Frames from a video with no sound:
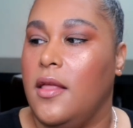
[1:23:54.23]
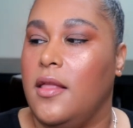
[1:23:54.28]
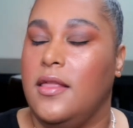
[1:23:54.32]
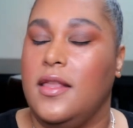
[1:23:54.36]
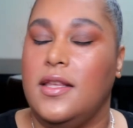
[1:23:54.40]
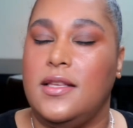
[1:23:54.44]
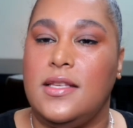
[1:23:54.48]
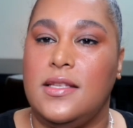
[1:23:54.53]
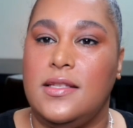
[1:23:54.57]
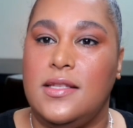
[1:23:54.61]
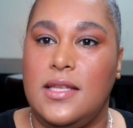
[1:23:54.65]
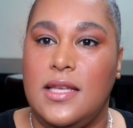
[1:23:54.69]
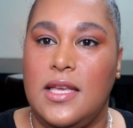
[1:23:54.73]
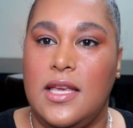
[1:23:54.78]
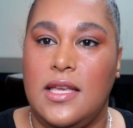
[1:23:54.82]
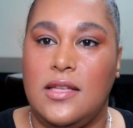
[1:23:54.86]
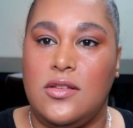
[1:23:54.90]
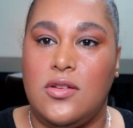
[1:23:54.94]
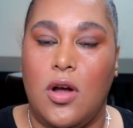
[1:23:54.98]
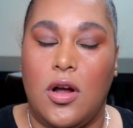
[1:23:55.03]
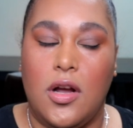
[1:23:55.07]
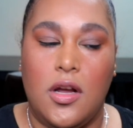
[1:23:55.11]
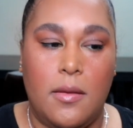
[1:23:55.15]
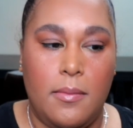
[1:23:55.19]
This is the
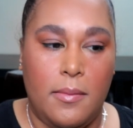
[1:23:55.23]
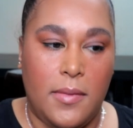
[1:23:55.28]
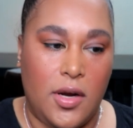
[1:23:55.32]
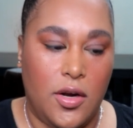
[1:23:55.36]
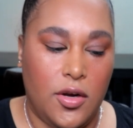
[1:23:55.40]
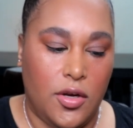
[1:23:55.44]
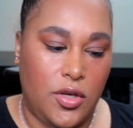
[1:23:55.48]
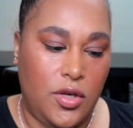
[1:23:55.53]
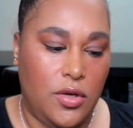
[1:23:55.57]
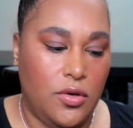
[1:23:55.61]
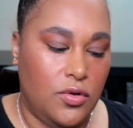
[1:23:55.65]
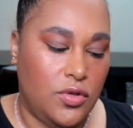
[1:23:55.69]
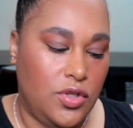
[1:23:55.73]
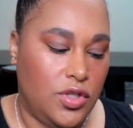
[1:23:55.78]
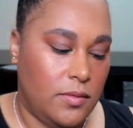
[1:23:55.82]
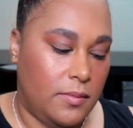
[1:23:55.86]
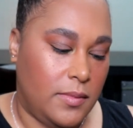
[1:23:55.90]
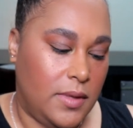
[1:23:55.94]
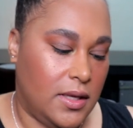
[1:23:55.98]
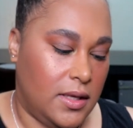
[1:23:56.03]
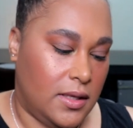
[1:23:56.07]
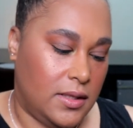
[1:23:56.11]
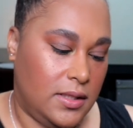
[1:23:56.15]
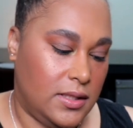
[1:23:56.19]
Tarte Maracuja
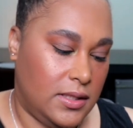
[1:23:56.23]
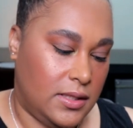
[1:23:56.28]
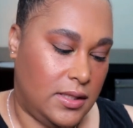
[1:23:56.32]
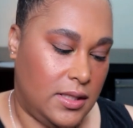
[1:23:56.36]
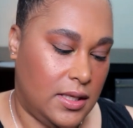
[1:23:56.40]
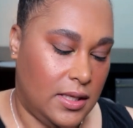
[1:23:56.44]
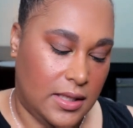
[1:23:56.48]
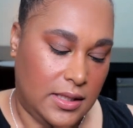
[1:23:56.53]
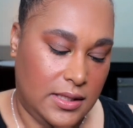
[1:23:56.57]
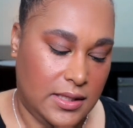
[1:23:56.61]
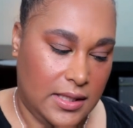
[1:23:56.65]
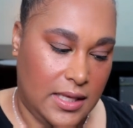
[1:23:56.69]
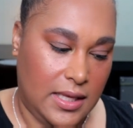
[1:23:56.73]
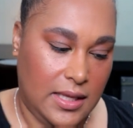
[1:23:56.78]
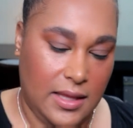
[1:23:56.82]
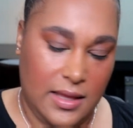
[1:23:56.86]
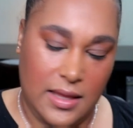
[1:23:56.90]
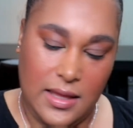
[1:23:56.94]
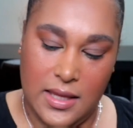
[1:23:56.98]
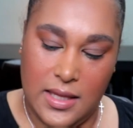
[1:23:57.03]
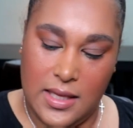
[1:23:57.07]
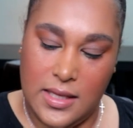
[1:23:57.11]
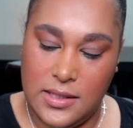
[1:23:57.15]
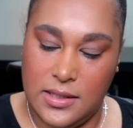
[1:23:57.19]
Mist. Let's get
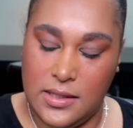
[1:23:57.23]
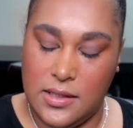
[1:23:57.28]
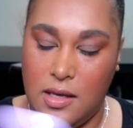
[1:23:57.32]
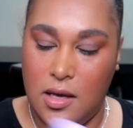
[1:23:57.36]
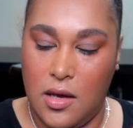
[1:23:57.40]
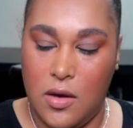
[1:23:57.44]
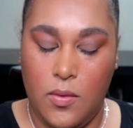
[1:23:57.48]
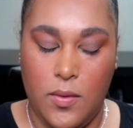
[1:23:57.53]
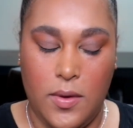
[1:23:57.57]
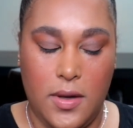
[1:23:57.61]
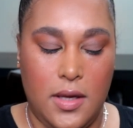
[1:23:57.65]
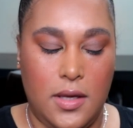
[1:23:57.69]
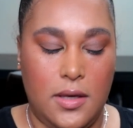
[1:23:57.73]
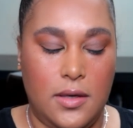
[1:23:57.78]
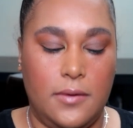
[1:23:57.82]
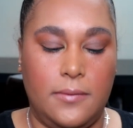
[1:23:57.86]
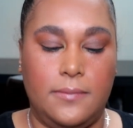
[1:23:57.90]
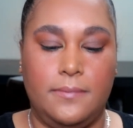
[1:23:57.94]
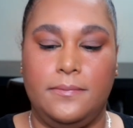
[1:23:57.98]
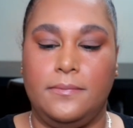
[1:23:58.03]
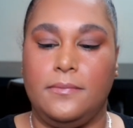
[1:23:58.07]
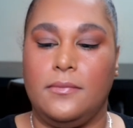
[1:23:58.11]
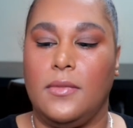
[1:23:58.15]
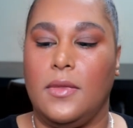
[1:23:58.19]
this
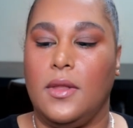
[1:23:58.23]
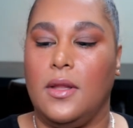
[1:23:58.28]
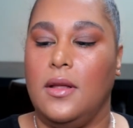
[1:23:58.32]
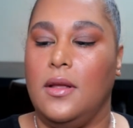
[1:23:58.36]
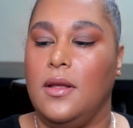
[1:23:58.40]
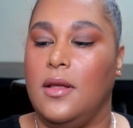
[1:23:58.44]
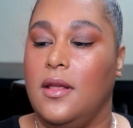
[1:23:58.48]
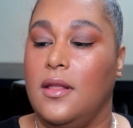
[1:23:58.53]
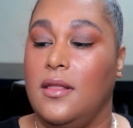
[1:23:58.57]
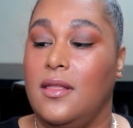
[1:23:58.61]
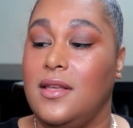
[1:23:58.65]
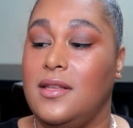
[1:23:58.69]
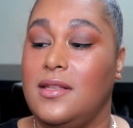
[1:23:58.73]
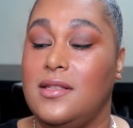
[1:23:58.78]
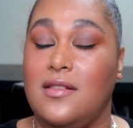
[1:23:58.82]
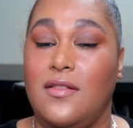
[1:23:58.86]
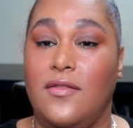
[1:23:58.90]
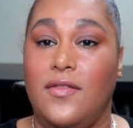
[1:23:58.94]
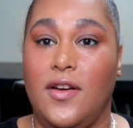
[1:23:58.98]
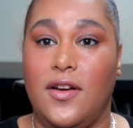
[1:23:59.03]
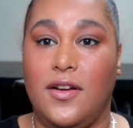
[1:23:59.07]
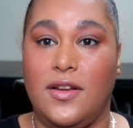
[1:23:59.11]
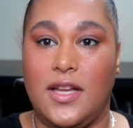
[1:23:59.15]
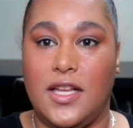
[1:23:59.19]
going. This is a
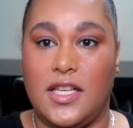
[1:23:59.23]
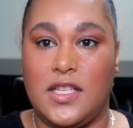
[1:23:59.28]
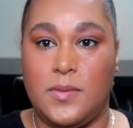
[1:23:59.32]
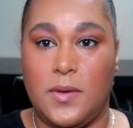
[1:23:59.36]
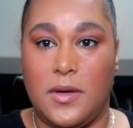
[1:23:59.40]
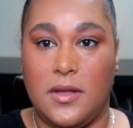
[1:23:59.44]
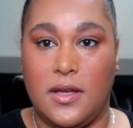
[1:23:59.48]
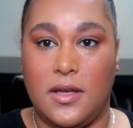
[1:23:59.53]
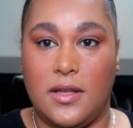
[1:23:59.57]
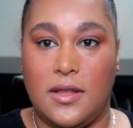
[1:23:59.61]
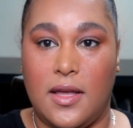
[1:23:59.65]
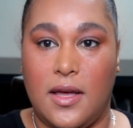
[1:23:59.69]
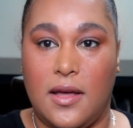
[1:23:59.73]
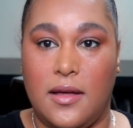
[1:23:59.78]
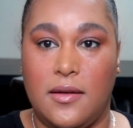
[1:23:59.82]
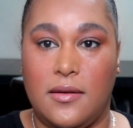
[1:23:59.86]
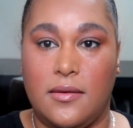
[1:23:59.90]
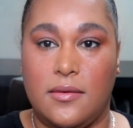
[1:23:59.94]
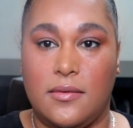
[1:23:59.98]
very nice spray. Look at that.